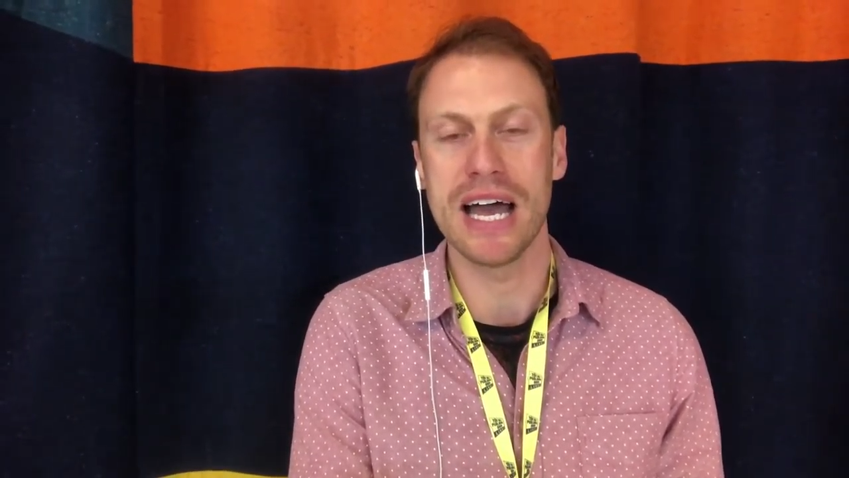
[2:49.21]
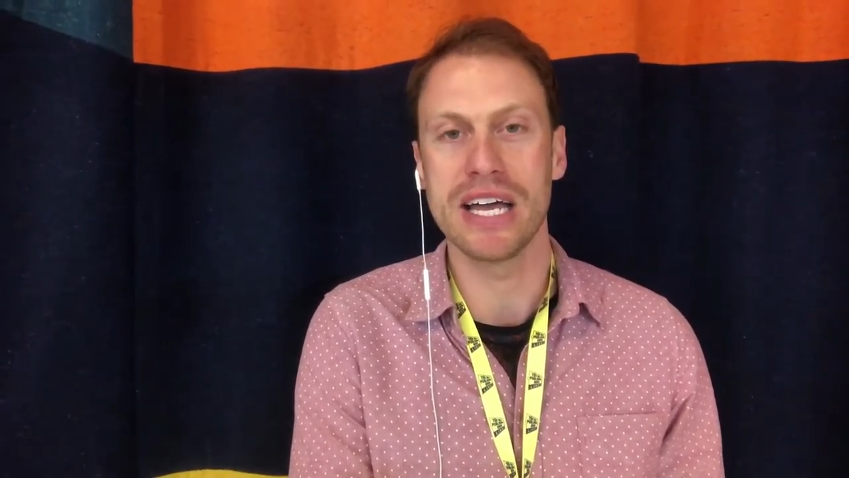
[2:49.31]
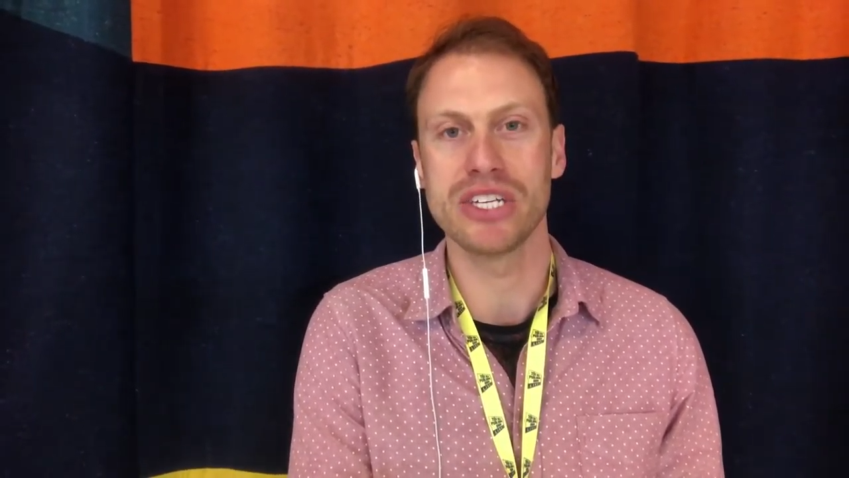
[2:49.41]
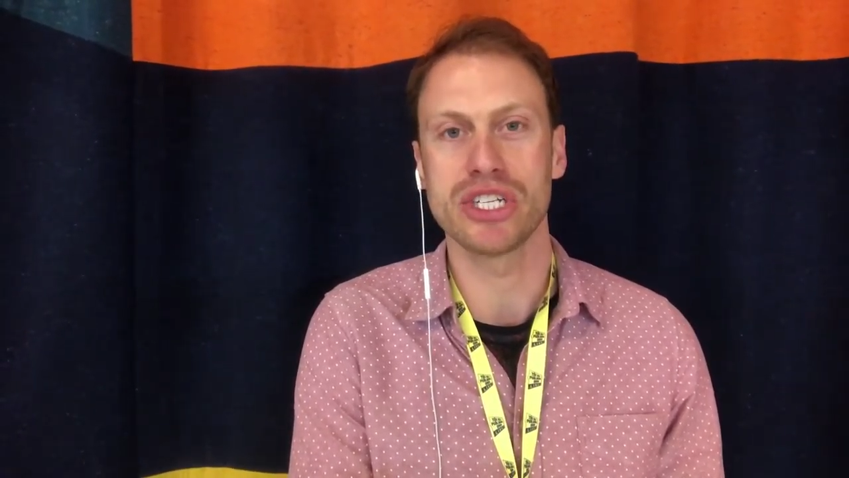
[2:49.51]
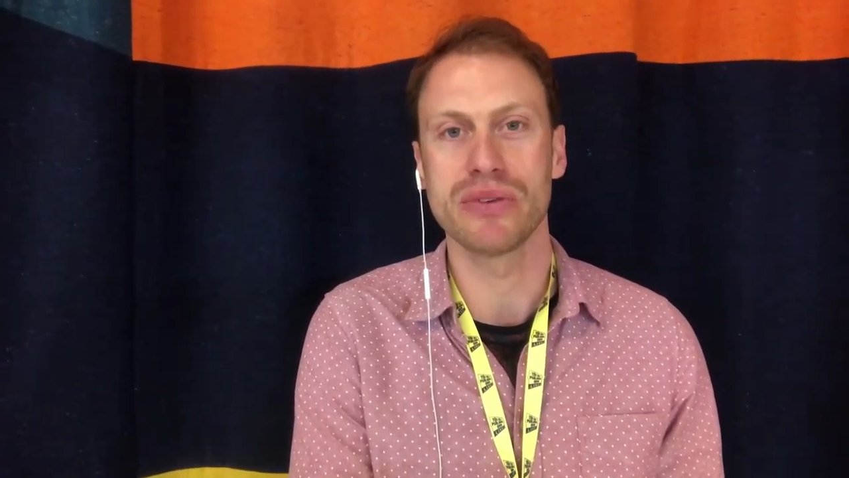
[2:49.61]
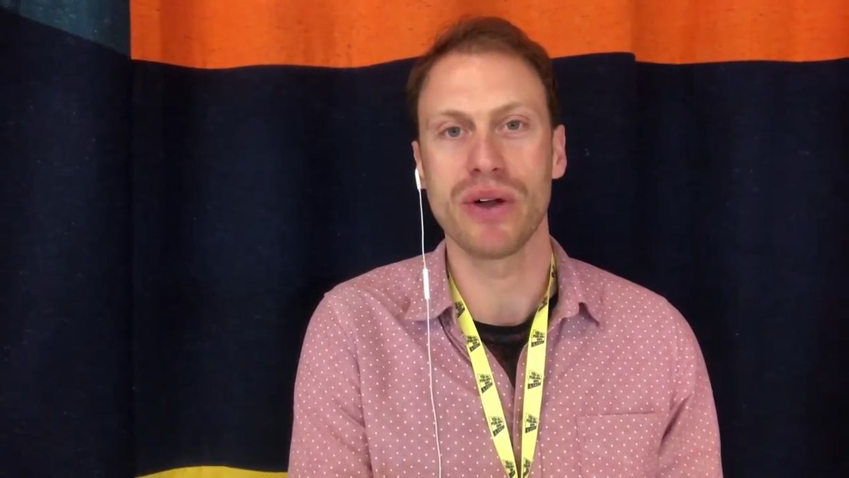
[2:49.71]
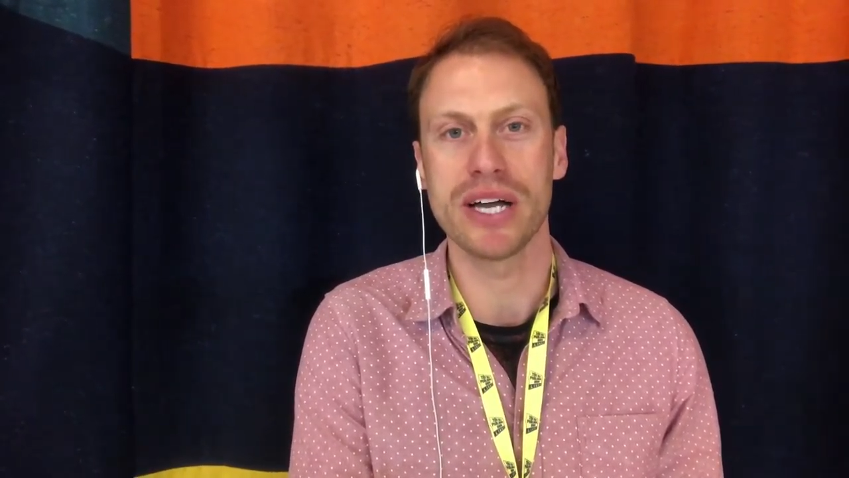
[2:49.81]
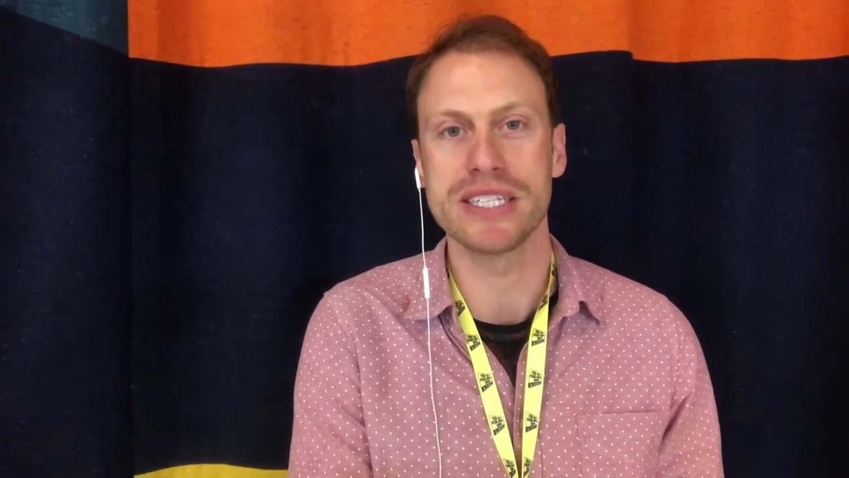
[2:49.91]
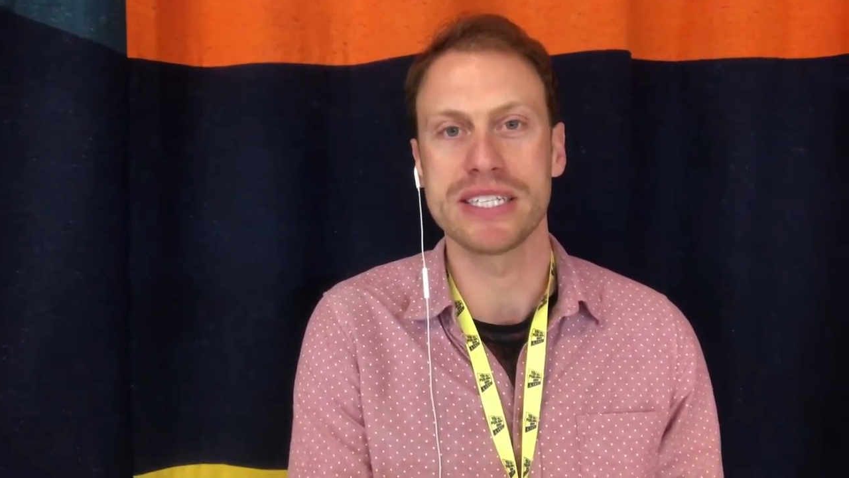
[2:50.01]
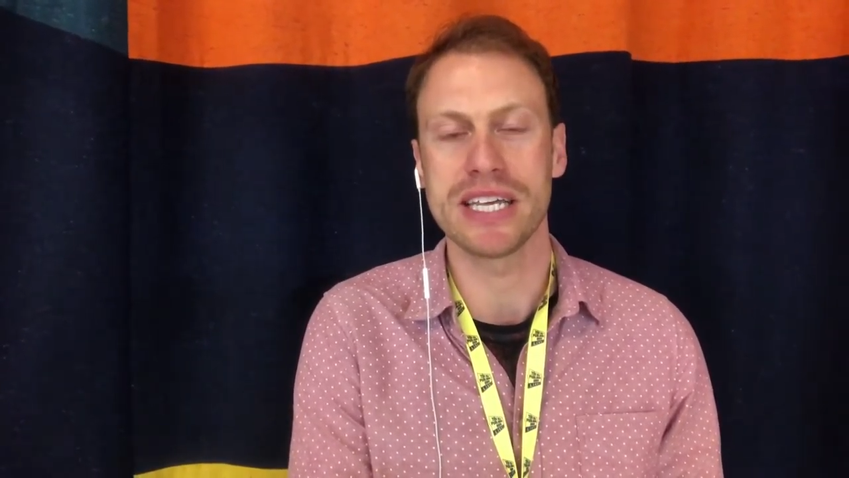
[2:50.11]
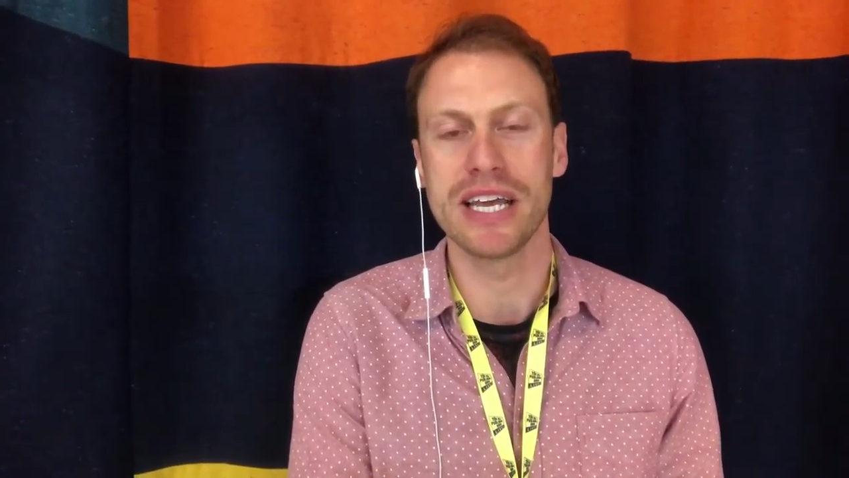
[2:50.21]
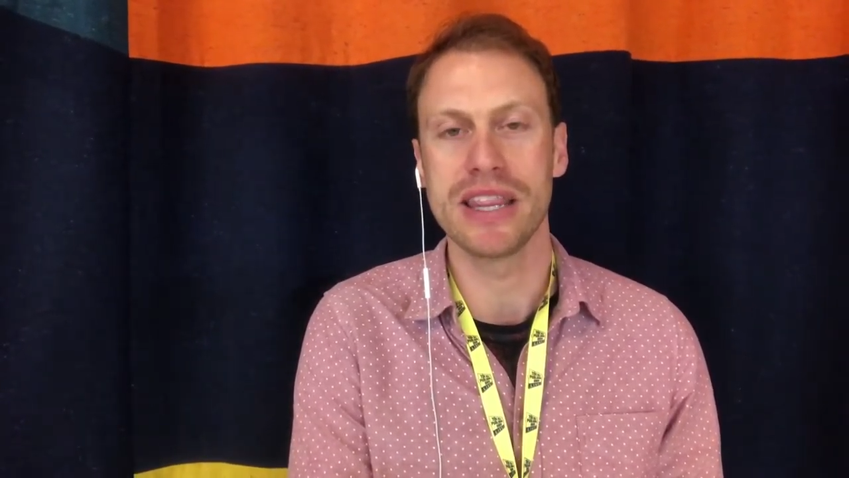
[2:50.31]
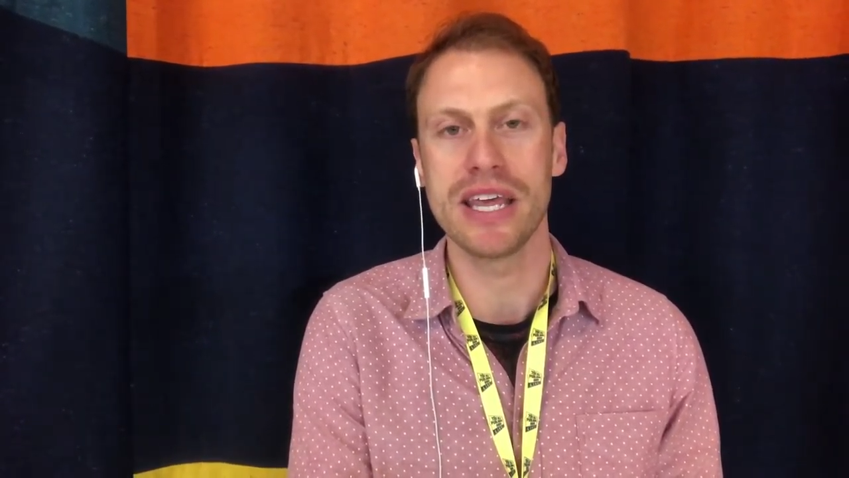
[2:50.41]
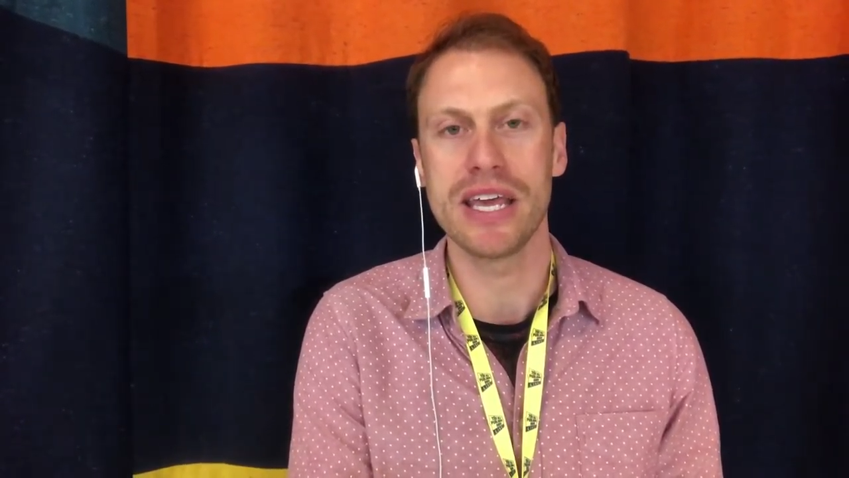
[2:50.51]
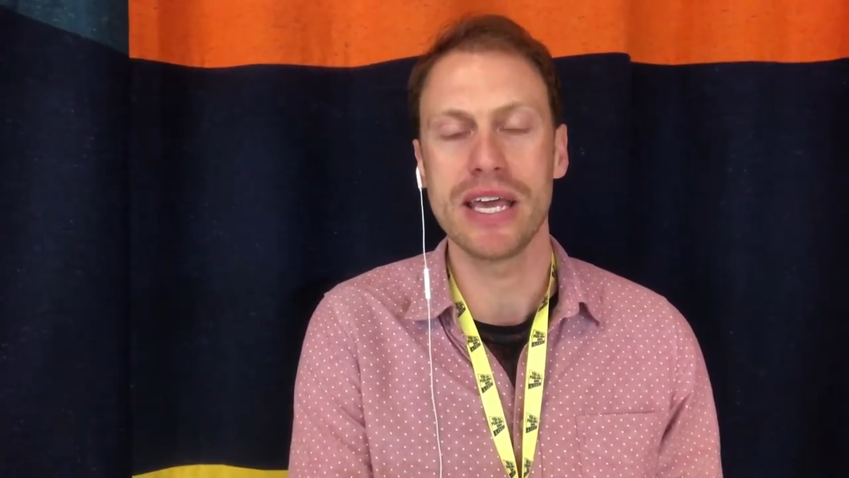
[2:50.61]
and she writes
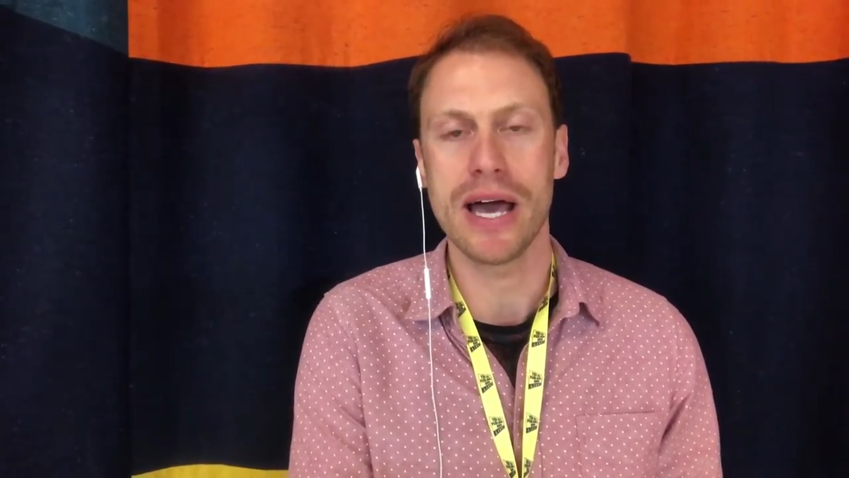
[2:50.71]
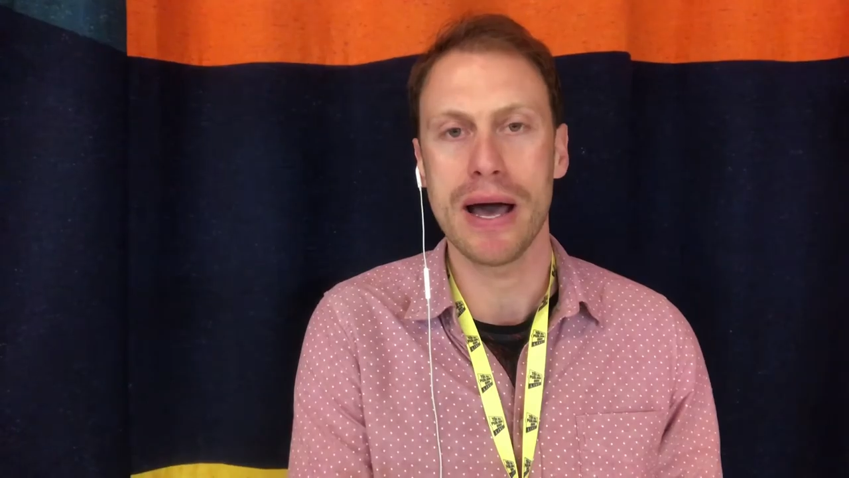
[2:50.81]
in the,